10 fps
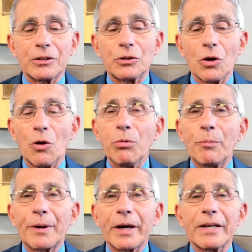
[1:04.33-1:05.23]
global
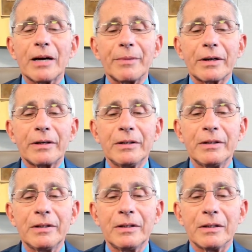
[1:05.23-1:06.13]
pandemic
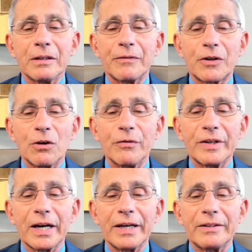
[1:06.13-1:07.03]
of
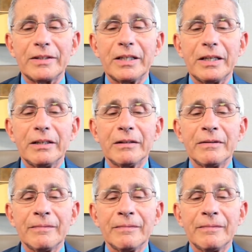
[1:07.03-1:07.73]
COVID-19,